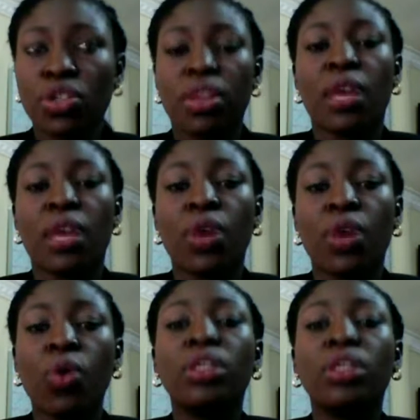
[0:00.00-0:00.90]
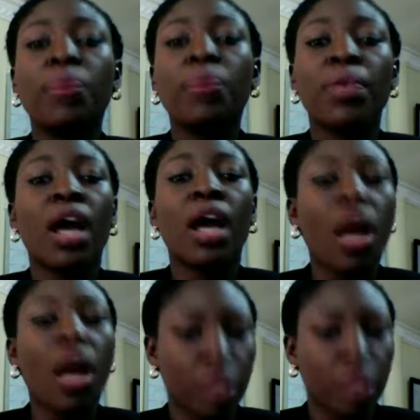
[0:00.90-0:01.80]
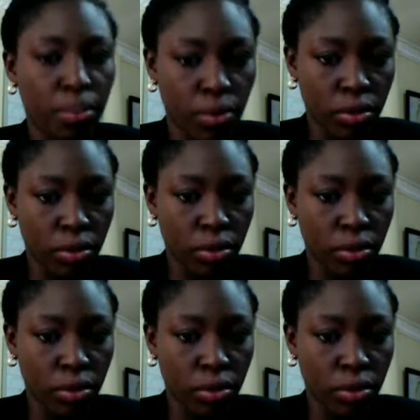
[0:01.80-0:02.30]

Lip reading: that we are holding people accountable.